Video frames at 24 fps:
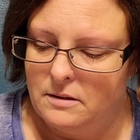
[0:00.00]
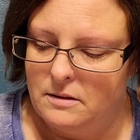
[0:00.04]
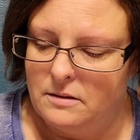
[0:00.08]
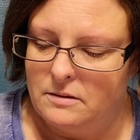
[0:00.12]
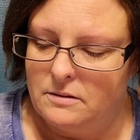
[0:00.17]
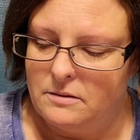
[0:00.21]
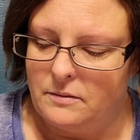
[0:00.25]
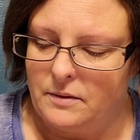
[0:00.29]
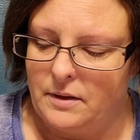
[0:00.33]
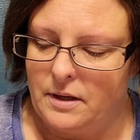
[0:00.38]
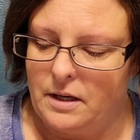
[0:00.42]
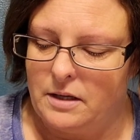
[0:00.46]

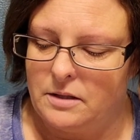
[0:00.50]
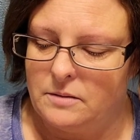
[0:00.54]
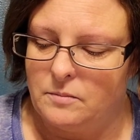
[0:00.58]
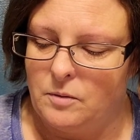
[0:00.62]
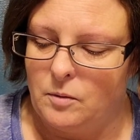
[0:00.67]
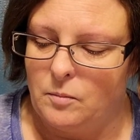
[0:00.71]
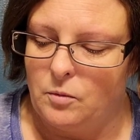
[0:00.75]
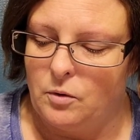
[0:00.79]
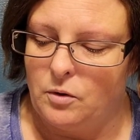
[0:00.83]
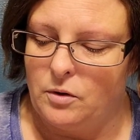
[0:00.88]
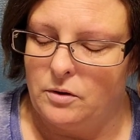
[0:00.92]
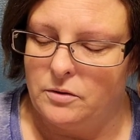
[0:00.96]
So I had his
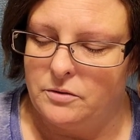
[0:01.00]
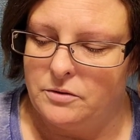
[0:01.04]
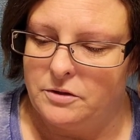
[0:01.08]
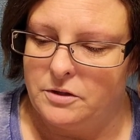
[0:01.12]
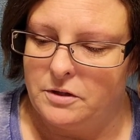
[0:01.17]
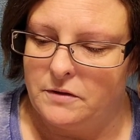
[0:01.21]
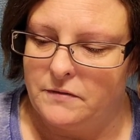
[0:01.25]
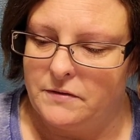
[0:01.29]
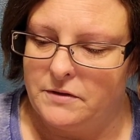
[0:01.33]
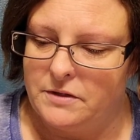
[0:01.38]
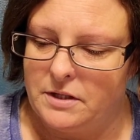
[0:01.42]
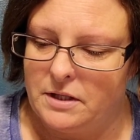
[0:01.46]
memorial
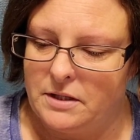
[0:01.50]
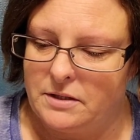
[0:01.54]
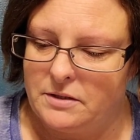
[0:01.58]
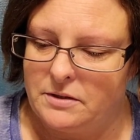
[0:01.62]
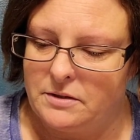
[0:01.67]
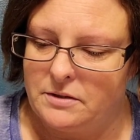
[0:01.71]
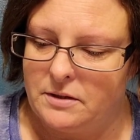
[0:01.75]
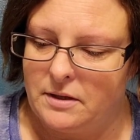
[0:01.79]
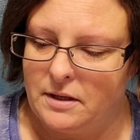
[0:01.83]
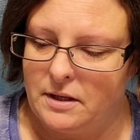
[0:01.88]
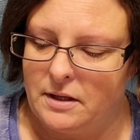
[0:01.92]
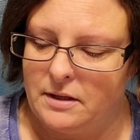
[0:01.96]
service
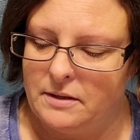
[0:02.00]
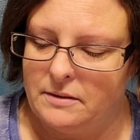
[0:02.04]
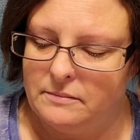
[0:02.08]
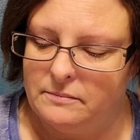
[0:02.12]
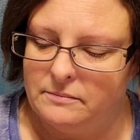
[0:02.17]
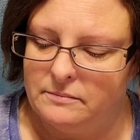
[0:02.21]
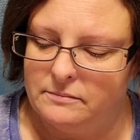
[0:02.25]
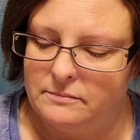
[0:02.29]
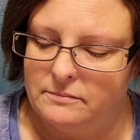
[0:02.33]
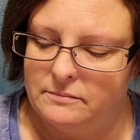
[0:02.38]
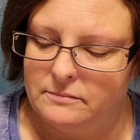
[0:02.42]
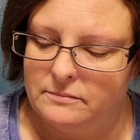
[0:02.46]
yesterday.
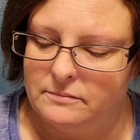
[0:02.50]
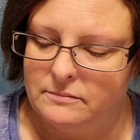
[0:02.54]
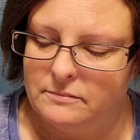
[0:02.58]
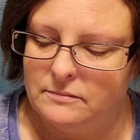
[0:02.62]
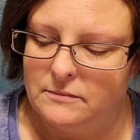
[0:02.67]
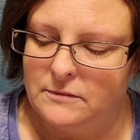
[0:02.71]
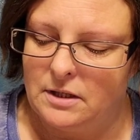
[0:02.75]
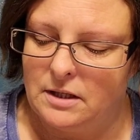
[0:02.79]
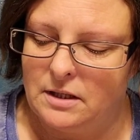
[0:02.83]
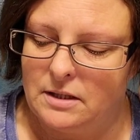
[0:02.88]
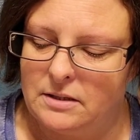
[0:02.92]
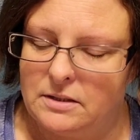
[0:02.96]

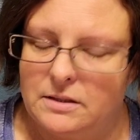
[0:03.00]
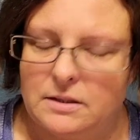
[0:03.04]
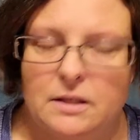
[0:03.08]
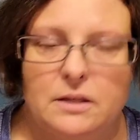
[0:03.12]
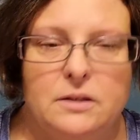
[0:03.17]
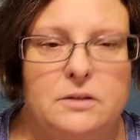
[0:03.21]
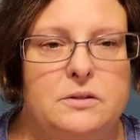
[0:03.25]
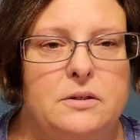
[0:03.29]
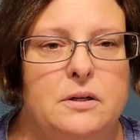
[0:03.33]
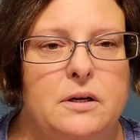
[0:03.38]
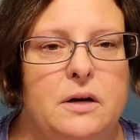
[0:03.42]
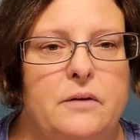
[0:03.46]
Like I said,
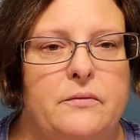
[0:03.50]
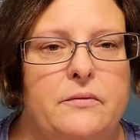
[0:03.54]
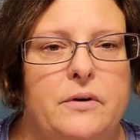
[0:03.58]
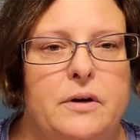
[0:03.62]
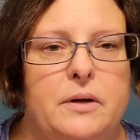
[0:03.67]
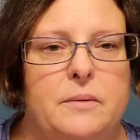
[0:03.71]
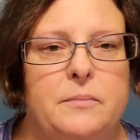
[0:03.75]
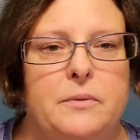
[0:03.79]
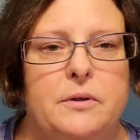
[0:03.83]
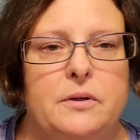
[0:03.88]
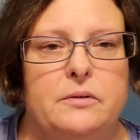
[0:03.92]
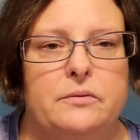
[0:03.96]
it turned out
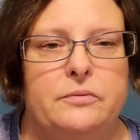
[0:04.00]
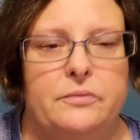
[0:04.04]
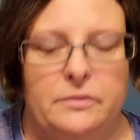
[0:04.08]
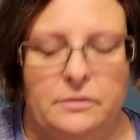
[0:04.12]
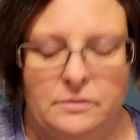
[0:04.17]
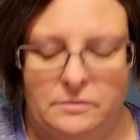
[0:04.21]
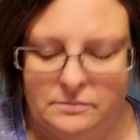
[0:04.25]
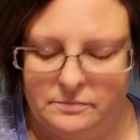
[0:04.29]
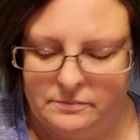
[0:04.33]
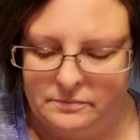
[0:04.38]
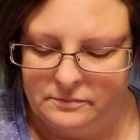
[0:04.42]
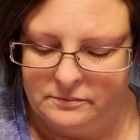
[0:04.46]
very
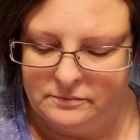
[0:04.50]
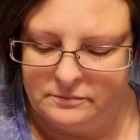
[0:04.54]
beautiful.